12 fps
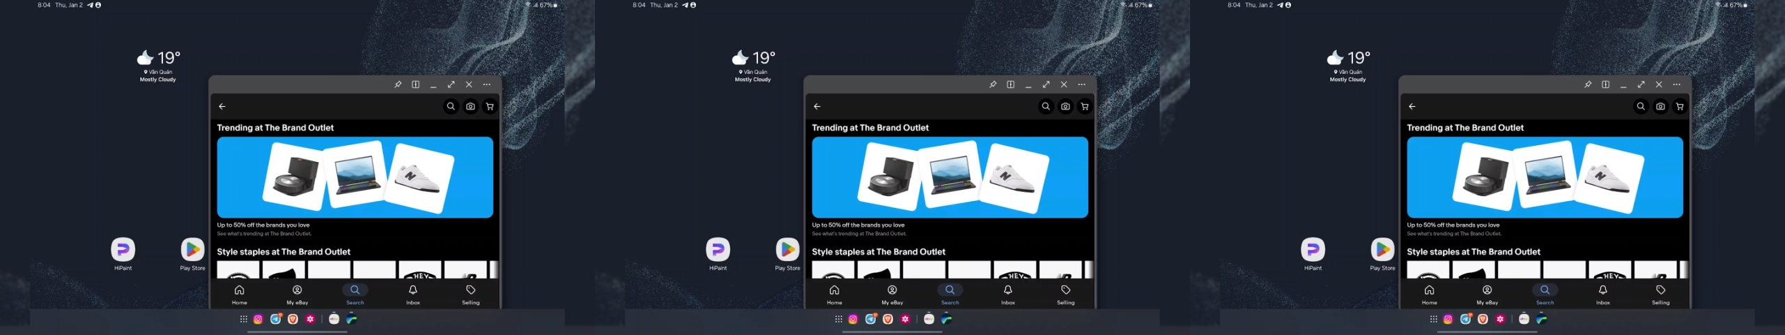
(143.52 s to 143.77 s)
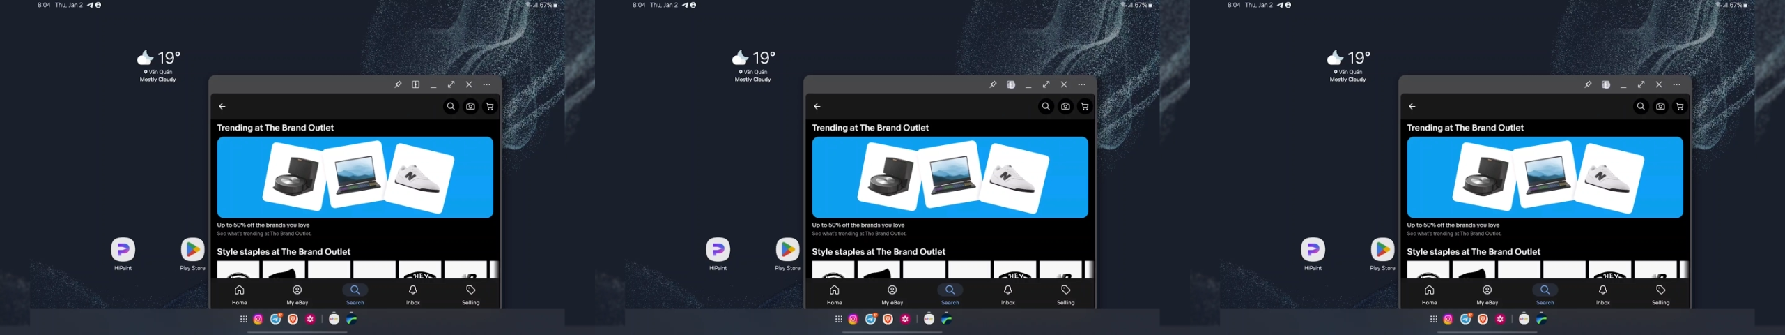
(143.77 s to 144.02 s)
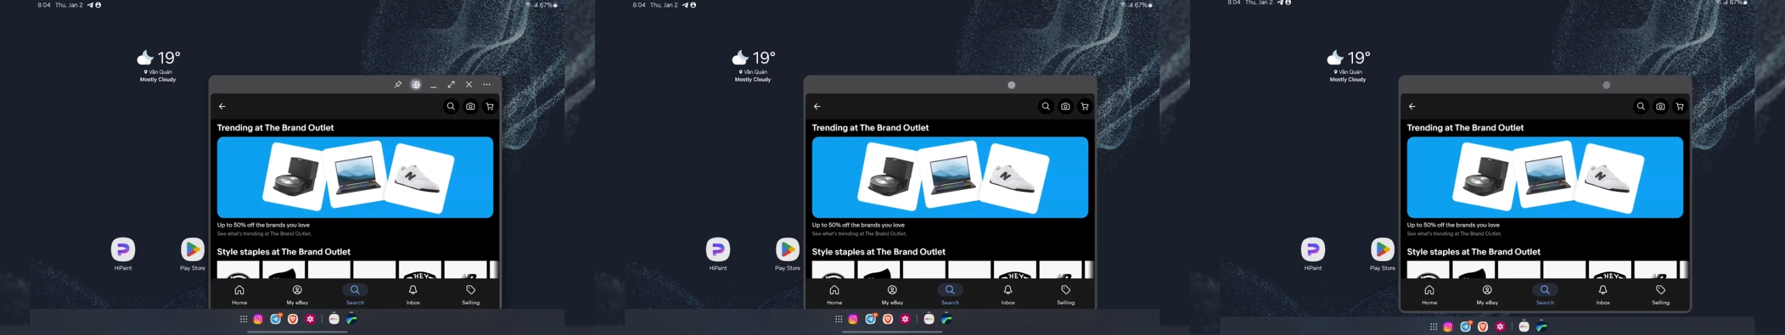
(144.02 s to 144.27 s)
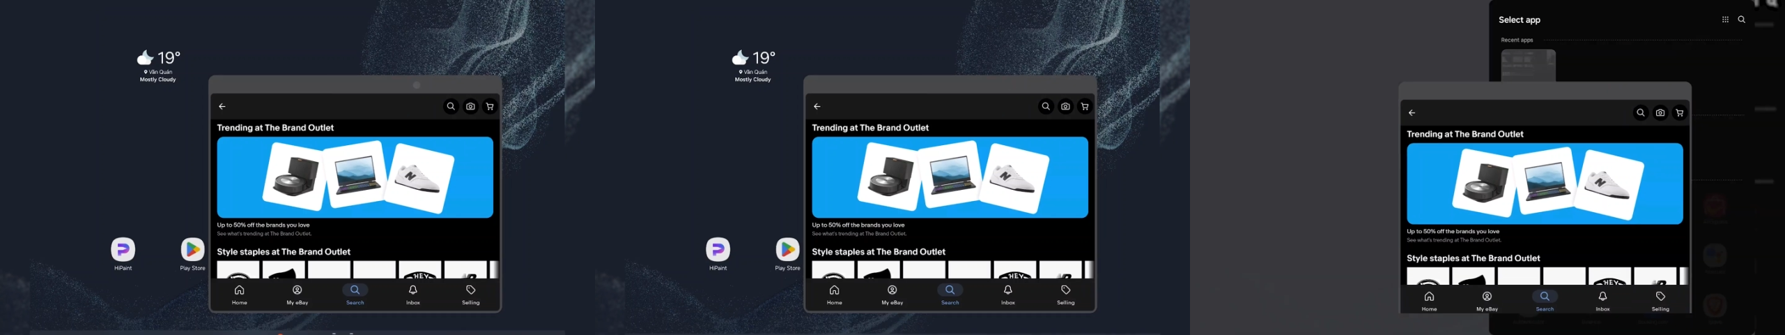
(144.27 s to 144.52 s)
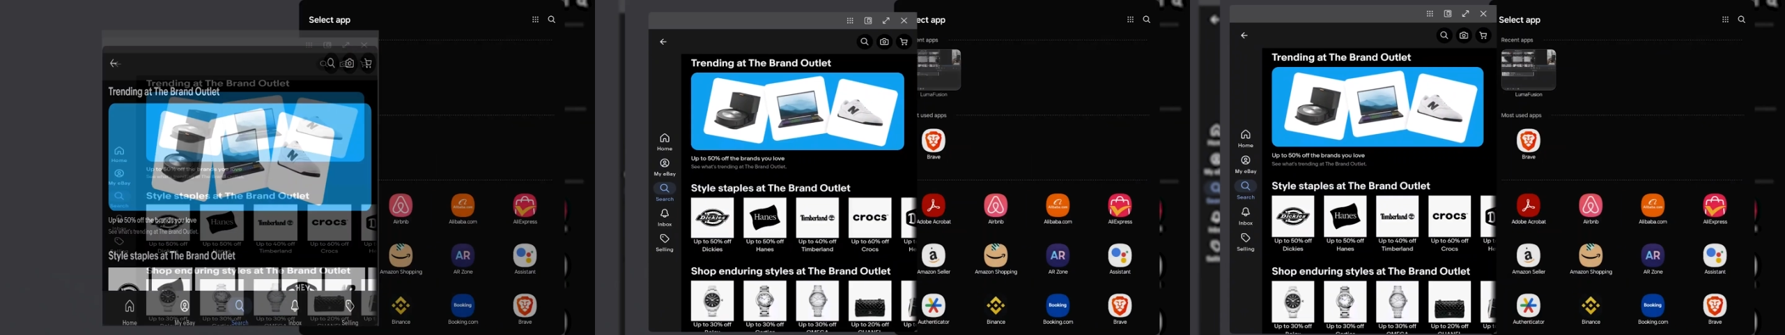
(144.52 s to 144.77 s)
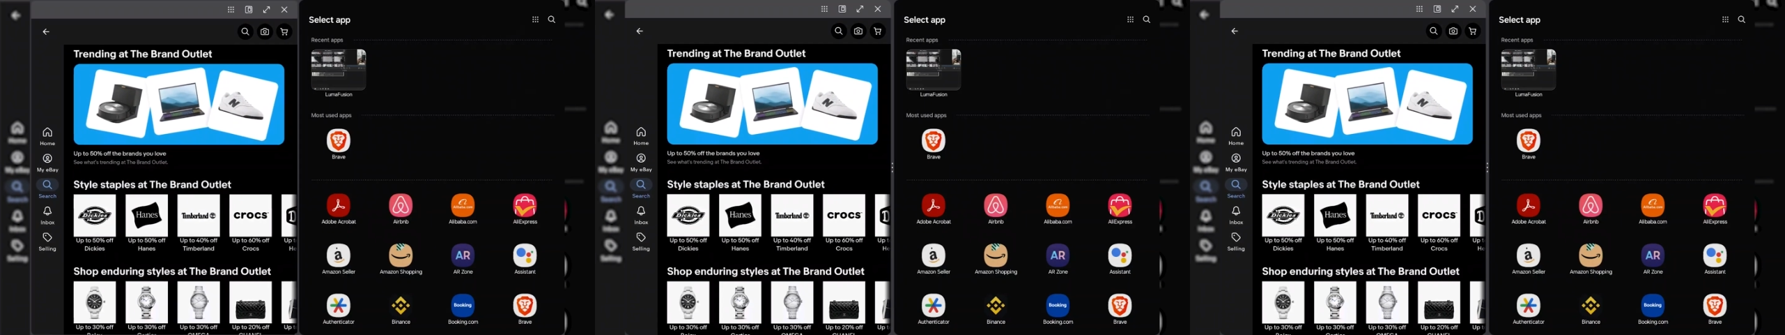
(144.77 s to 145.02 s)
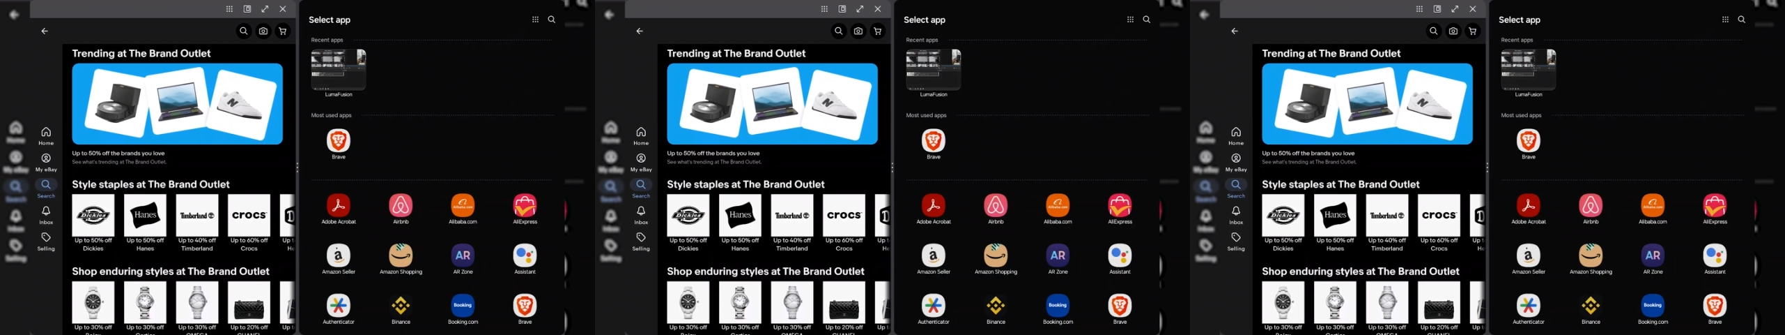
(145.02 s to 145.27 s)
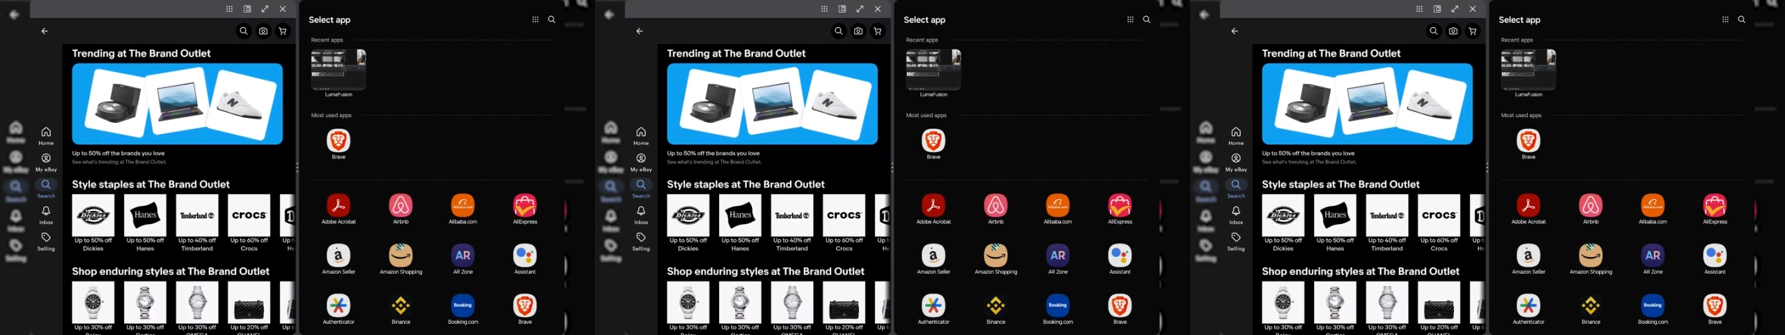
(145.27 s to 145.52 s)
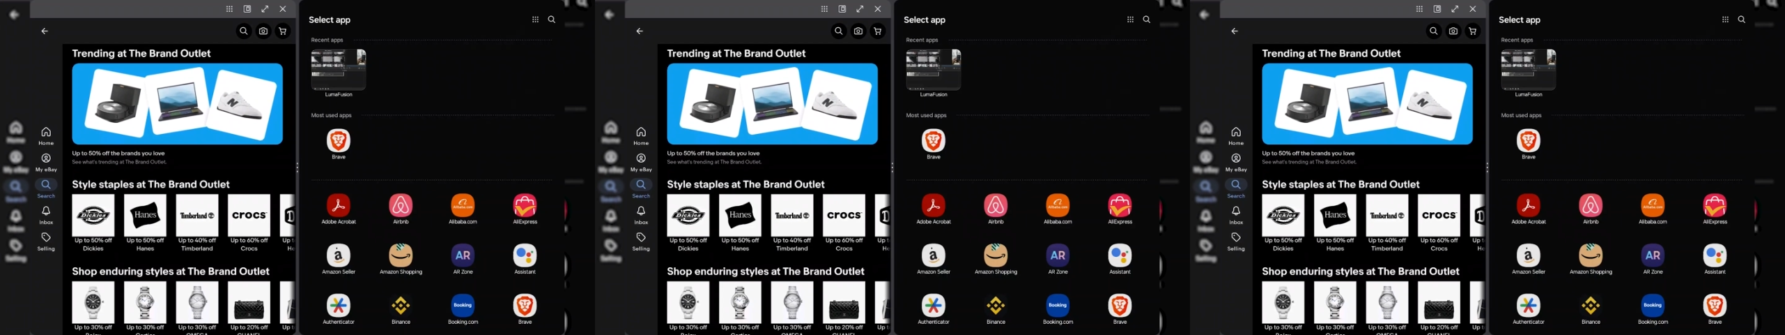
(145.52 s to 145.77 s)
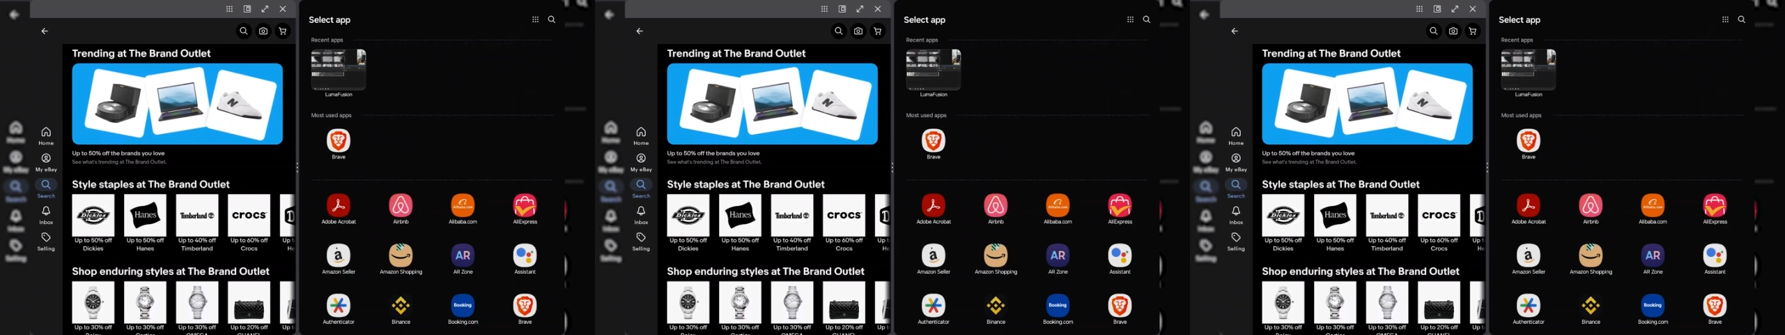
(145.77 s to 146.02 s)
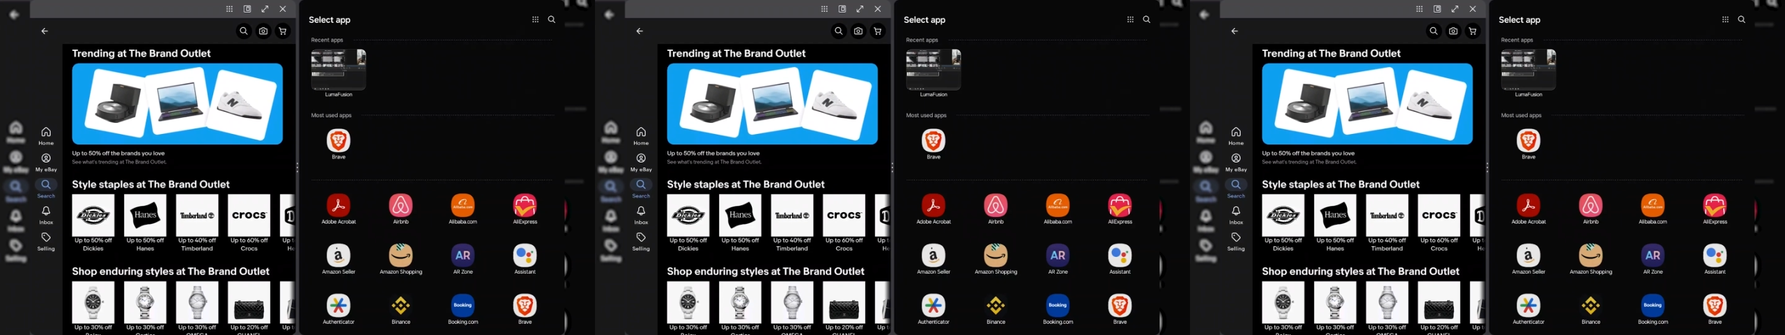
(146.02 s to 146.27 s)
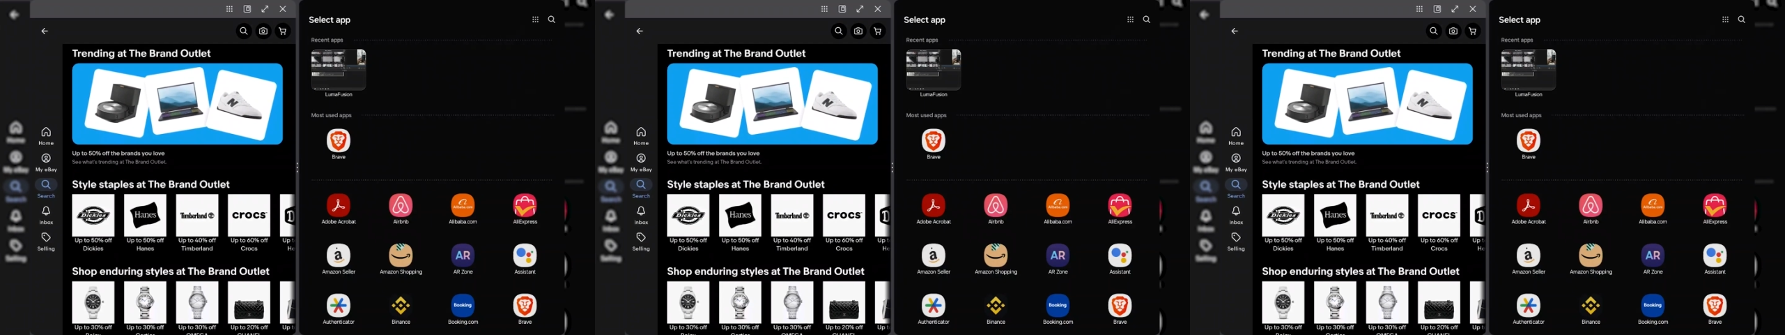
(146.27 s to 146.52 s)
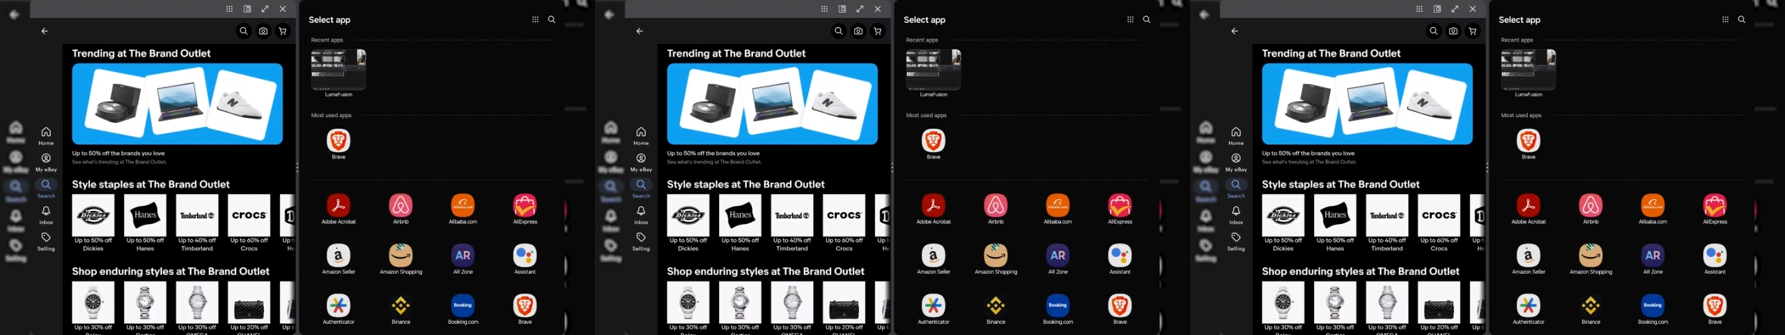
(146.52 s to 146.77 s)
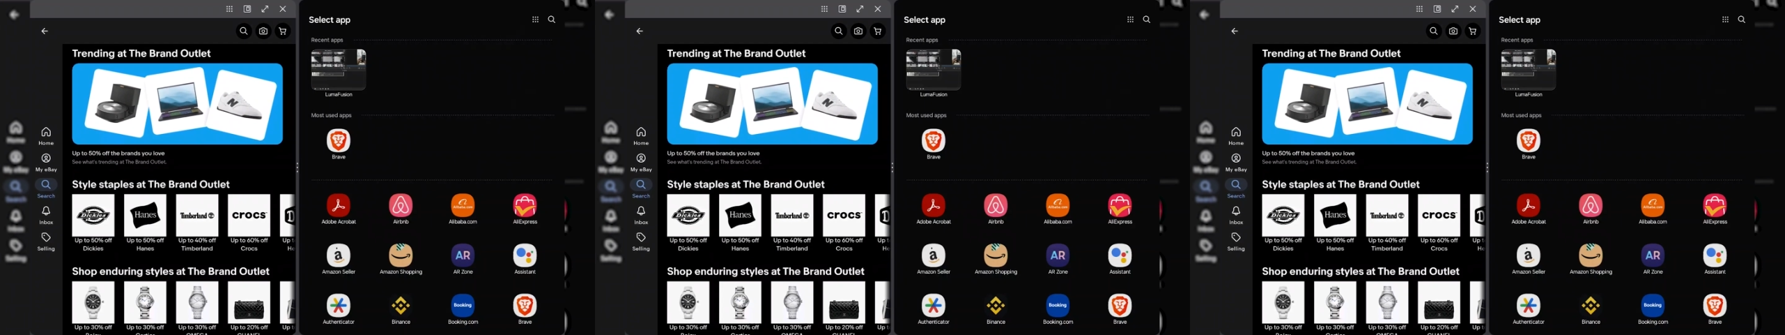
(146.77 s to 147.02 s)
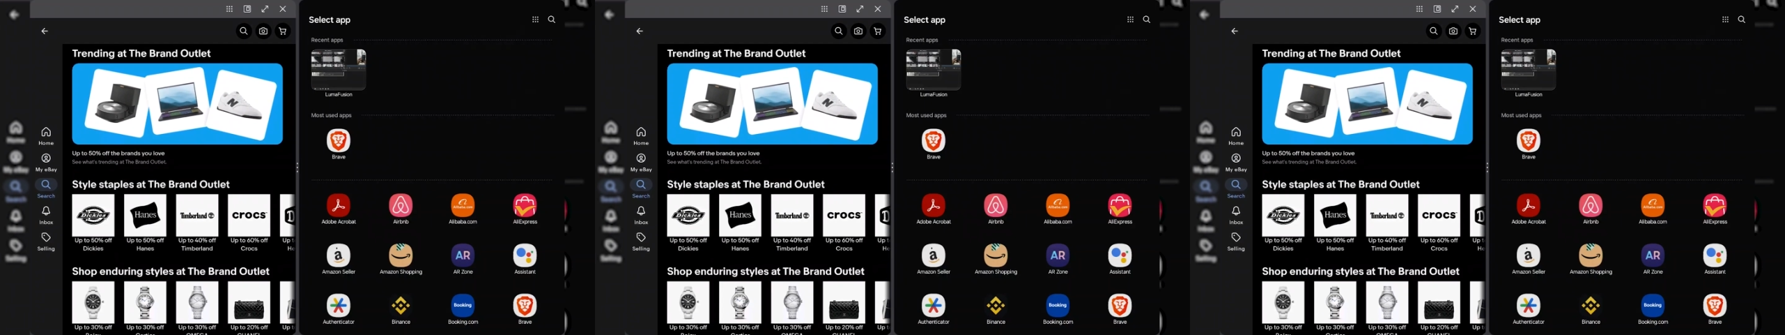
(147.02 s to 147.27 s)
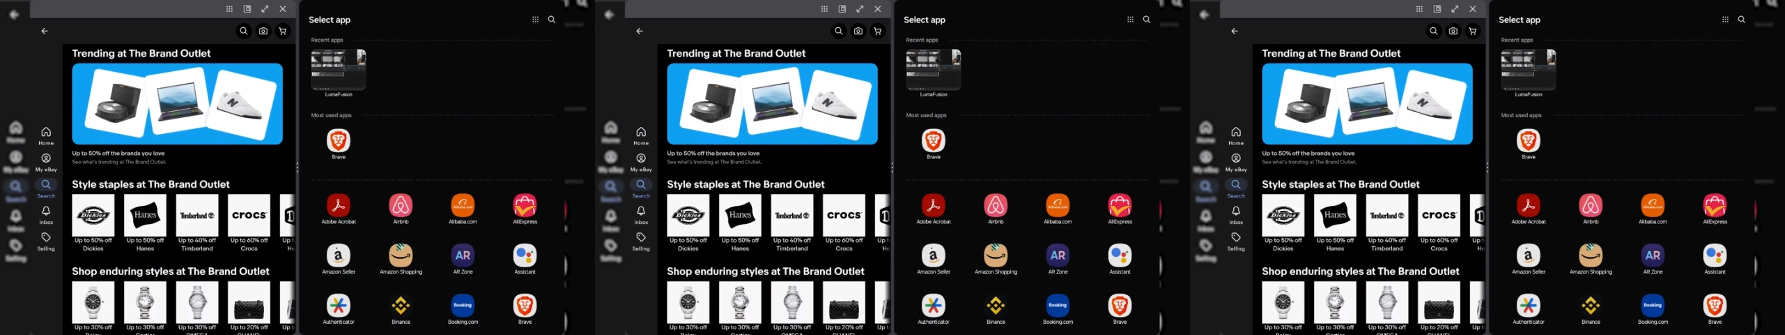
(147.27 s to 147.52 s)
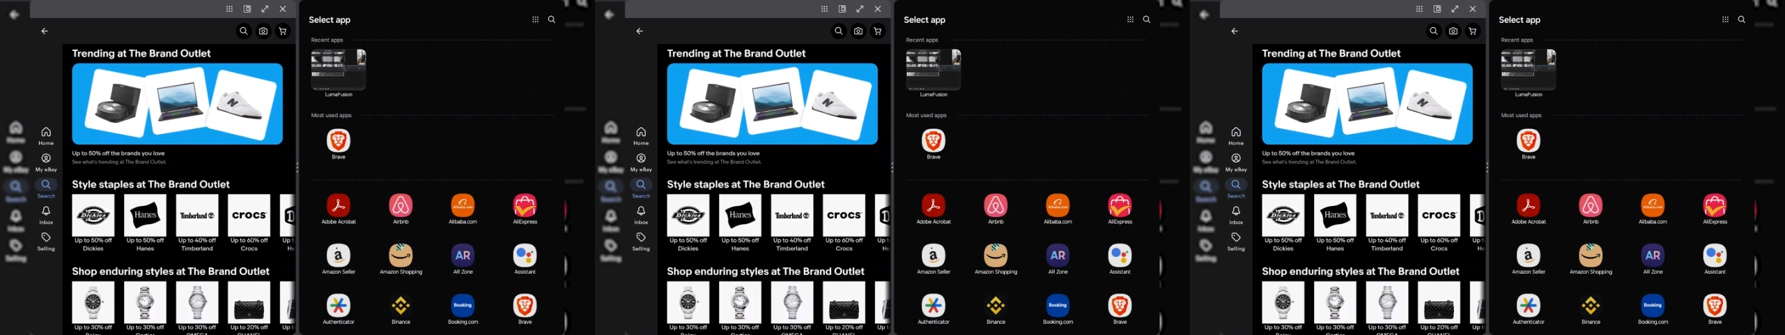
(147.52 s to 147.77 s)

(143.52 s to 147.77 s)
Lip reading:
[unreadable: no face in view]